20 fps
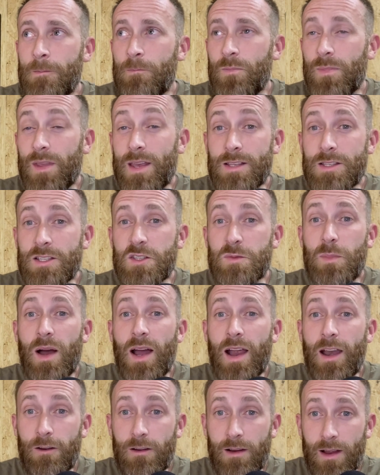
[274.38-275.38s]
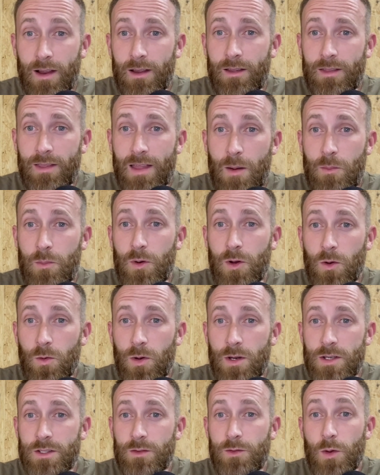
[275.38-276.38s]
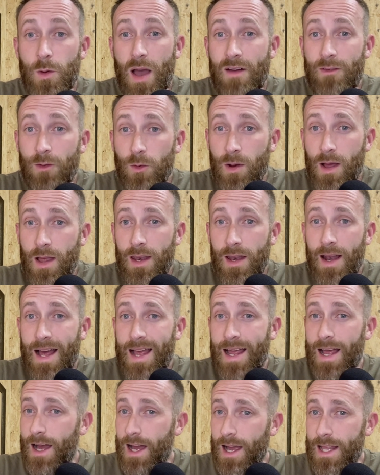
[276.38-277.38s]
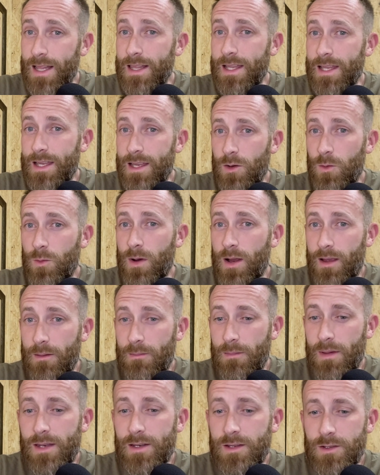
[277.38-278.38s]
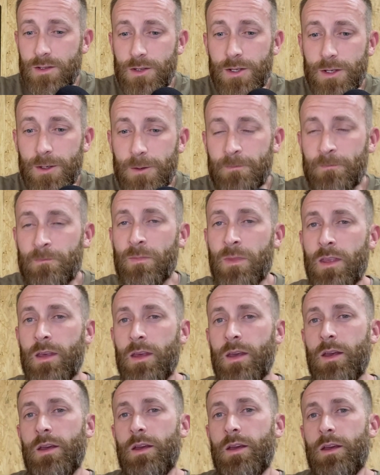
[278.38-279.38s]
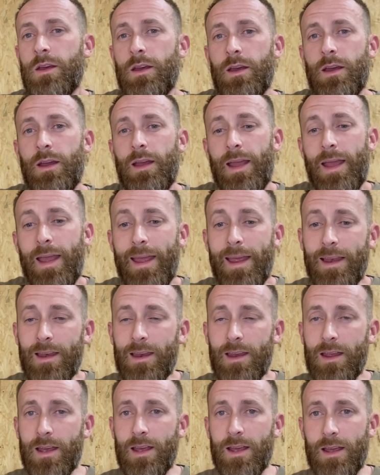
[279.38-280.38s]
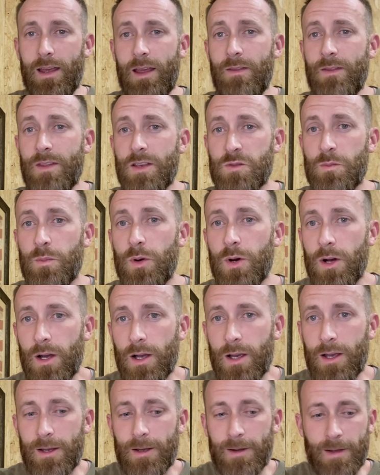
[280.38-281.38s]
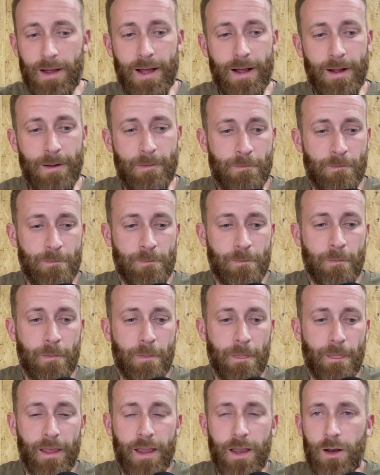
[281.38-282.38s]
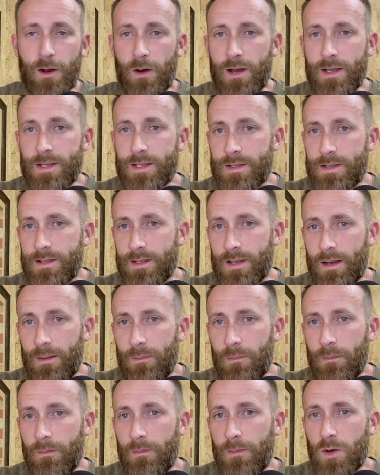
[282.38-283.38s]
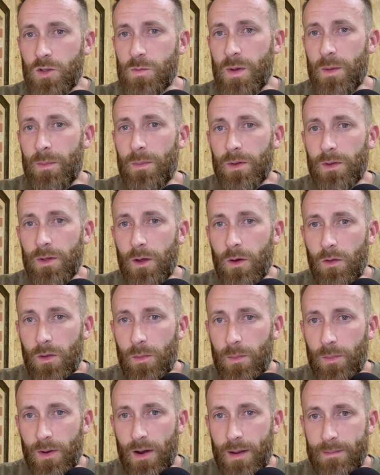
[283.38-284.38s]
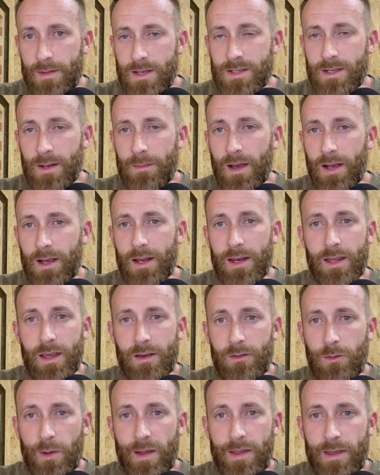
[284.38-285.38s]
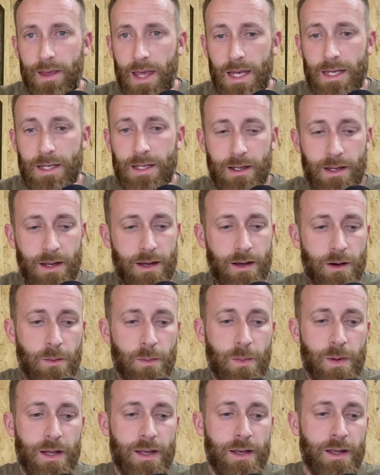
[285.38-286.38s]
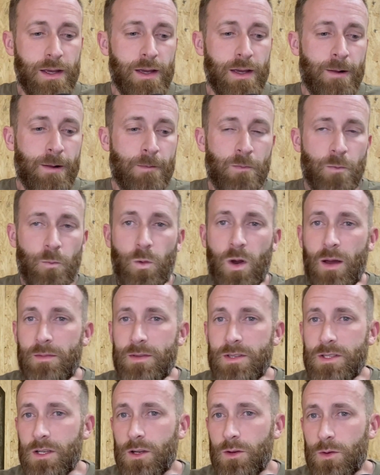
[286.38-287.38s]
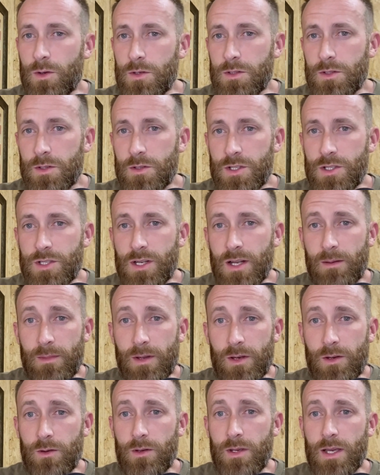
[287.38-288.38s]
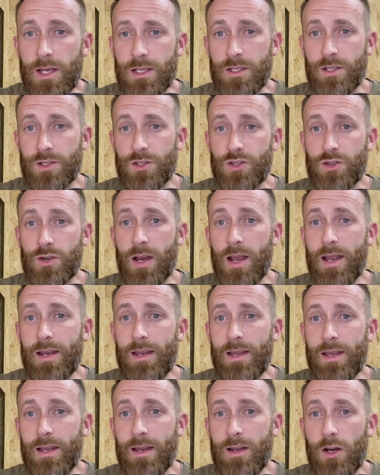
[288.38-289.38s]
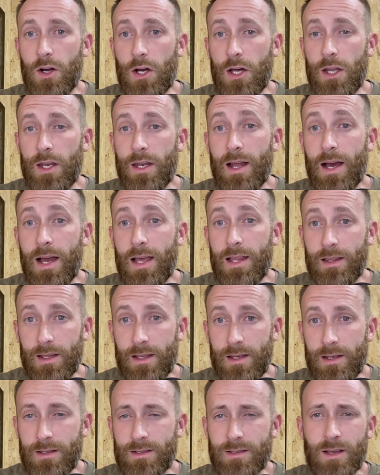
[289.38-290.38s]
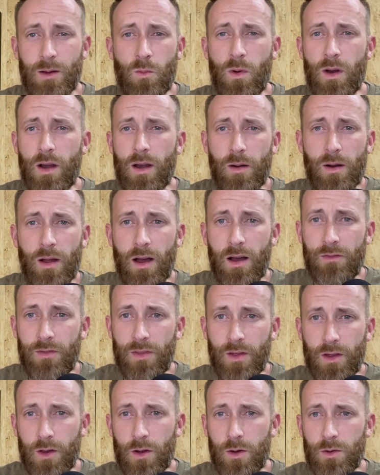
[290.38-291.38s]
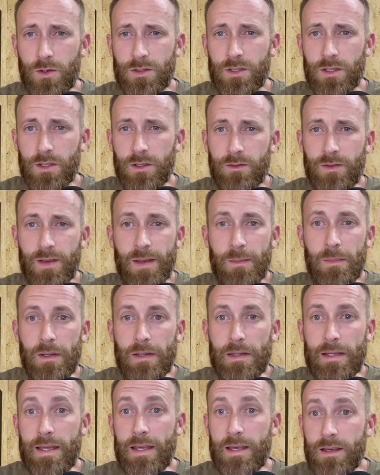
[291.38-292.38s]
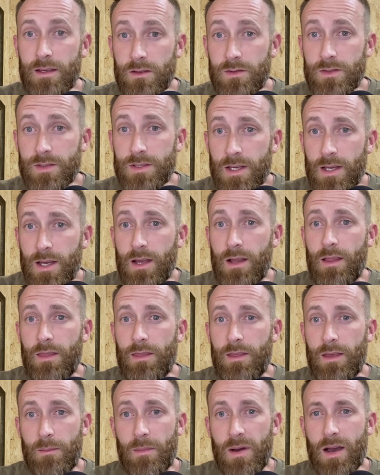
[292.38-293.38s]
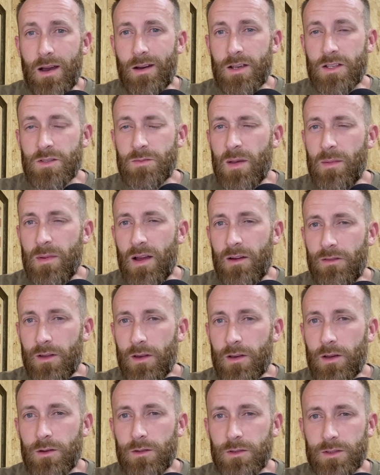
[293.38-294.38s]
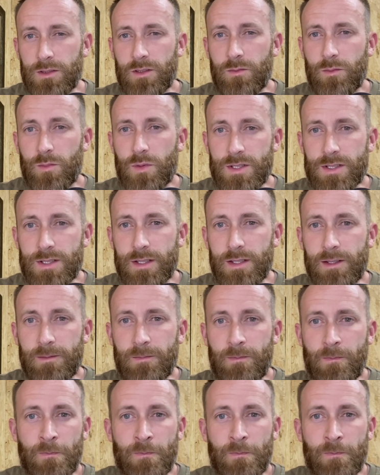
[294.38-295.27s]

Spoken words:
inspiring that book was. If you haven't read it, I highly recommend it to you. In this book, you know, it's most people know the premise. I'm not going to give away the ending here, but Robinson Crusoe is a gentleman who gets stranded on an island somewhere off the coast of, he believes, the Americas, maybe off the coast of Brazil.